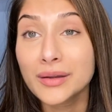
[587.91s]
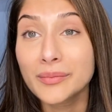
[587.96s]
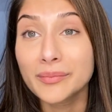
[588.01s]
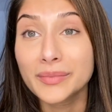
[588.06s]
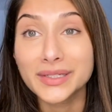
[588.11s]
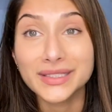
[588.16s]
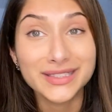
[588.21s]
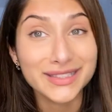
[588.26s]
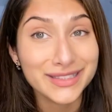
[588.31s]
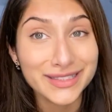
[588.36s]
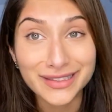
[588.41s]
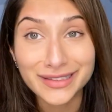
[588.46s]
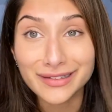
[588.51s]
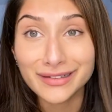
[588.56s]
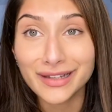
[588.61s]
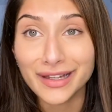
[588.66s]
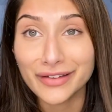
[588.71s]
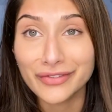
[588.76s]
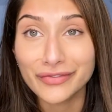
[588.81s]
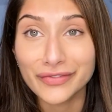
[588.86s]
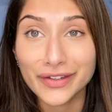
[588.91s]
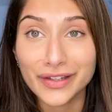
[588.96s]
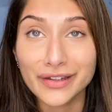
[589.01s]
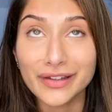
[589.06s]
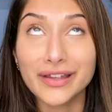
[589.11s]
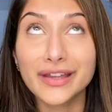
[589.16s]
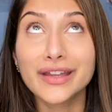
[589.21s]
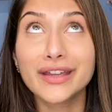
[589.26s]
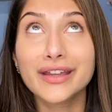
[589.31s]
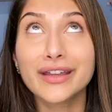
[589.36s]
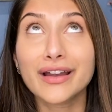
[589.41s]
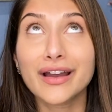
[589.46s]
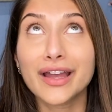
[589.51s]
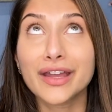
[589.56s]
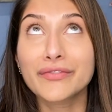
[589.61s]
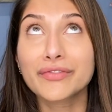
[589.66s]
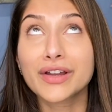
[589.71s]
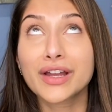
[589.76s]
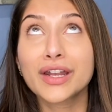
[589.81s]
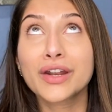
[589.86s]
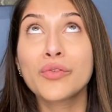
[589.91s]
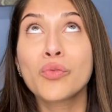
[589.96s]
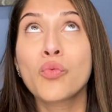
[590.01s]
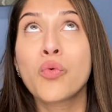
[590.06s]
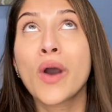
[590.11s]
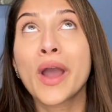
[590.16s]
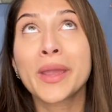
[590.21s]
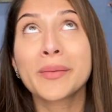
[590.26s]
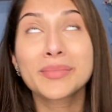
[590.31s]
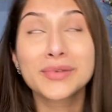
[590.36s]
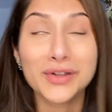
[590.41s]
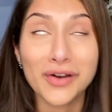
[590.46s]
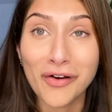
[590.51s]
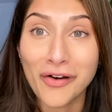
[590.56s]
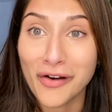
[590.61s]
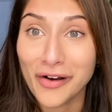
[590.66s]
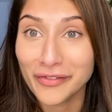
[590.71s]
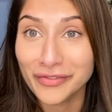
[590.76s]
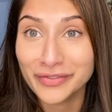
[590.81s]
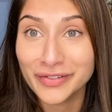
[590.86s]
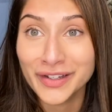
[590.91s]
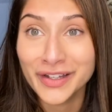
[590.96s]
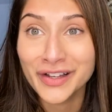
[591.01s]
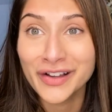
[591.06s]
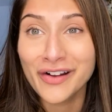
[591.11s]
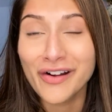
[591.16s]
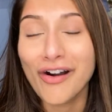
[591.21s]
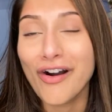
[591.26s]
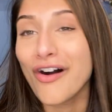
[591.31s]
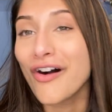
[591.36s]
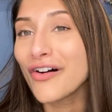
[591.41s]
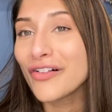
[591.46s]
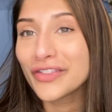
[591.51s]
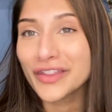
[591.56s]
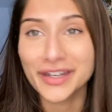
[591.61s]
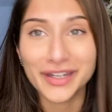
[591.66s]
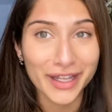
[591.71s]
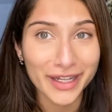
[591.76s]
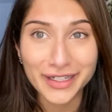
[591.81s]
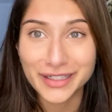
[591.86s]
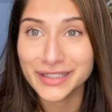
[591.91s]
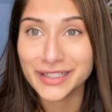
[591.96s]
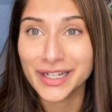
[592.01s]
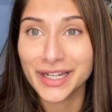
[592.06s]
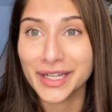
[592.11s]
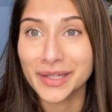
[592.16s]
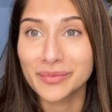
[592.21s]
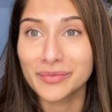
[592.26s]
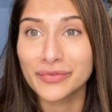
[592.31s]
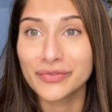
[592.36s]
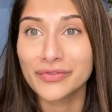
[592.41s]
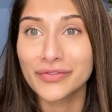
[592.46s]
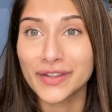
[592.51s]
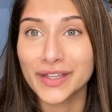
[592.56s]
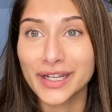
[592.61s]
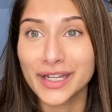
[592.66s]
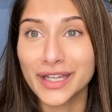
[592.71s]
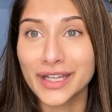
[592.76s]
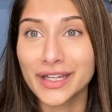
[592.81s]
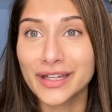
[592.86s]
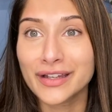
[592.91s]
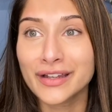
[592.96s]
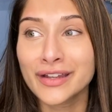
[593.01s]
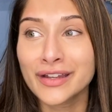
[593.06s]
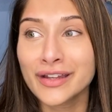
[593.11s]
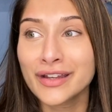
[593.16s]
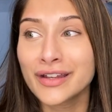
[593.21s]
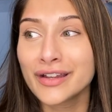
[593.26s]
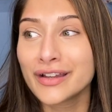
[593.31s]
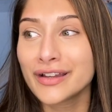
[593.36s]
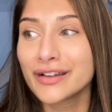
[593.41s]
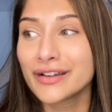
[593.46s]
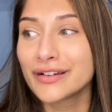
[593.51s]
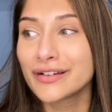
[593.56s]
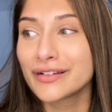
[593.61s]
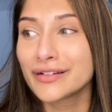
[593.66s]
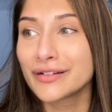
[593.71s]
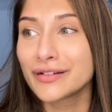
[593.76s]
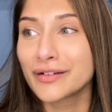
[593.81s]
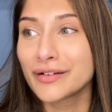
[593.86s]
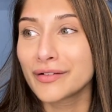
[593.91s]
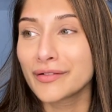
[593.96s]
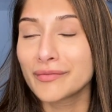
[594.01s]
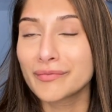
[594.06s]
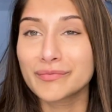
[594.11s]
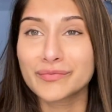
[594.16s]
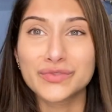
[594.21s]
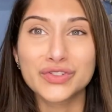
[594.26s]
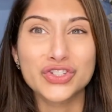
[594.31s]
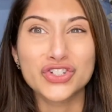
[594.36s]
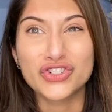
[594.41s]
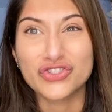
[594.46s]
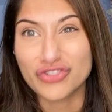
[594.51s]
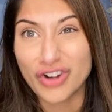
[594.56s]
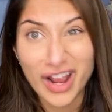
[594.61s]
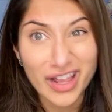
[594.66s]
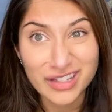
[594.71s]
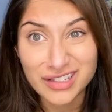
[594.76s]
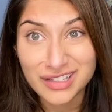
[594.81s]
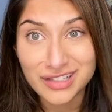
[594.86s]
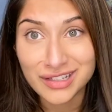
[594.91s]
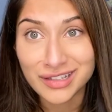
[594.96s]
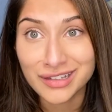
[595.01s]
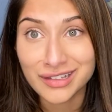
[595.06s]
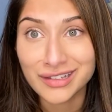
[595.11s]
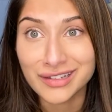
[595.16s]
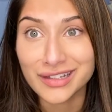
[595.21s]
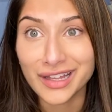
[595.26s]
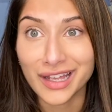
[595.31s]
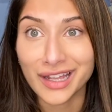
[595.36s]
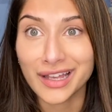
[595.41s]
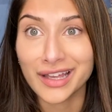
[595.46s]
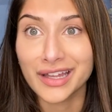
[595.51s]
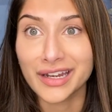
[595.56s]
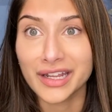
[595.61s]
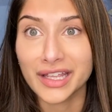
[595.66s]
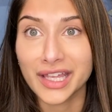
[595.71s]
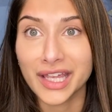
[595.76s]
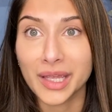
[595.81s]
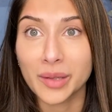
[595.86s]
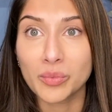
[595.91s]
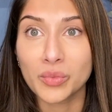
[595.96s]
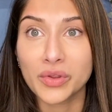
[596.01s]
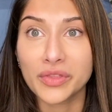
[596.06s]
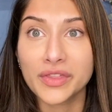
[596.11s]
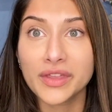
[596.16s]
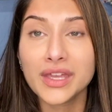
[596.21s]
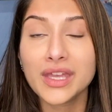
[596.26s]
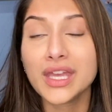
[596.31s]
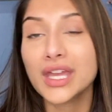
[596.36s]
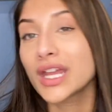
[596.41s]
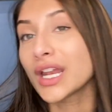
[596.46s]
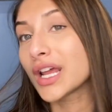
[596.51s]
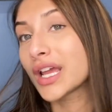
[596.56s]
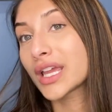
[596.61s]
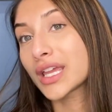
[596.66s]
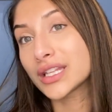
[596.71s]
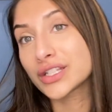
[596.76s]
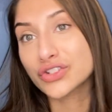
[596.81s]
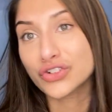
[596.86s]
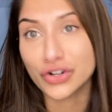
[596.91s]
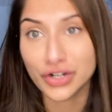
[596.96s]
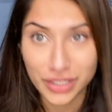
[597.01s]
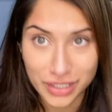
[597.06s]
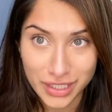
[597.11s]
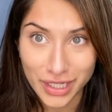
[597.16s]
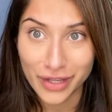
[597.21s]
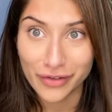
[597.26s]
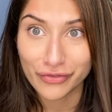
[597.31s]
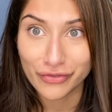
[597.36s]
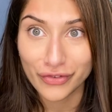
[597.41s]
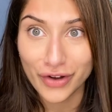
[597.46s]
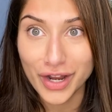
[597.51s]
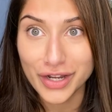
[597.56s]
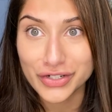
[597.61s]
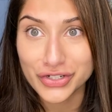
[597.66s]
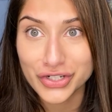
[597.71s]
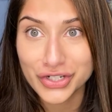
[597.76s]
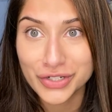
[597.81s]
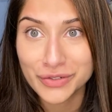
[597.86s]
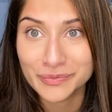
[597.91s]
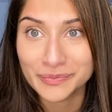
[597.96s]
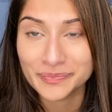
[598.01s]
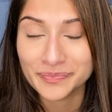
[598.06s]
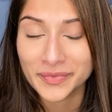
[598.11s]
But still, I feel like I've kind of wiped off all the nighttime feeding stress that kind of came with it, and I can start a day fresh.